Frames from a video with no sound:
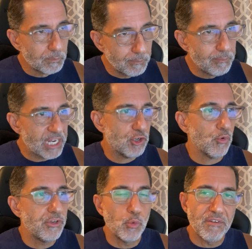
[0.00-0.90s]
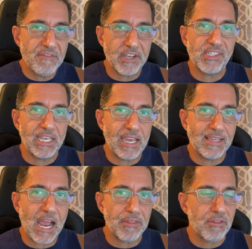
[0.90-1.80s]
make sure you investigate
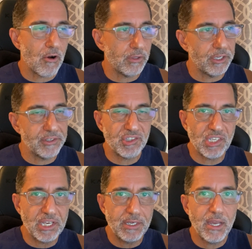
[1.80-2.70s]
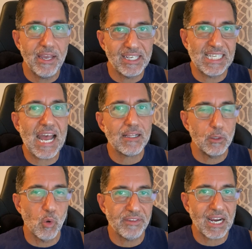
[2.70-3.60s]
that thoroughly to see exactly
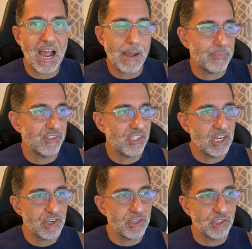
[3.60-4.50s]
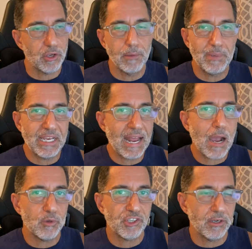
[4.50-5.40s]
what the compensation is going to be and
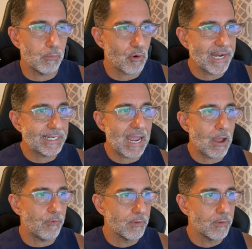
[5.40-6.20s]
how it's going to break down.